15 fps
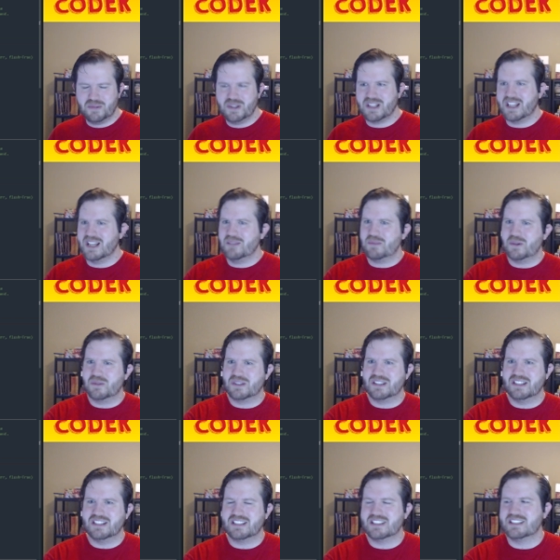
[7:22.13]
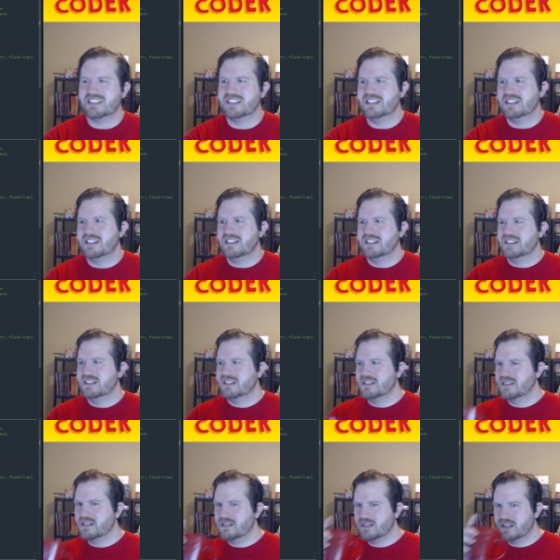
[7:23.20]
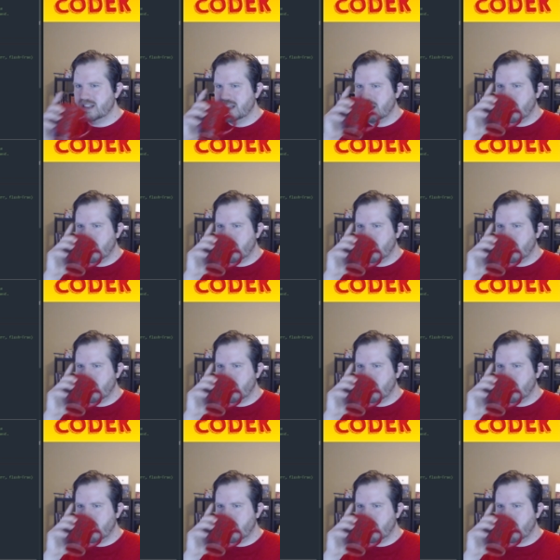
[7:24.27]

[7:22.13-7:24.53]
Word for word: happy with this. All right.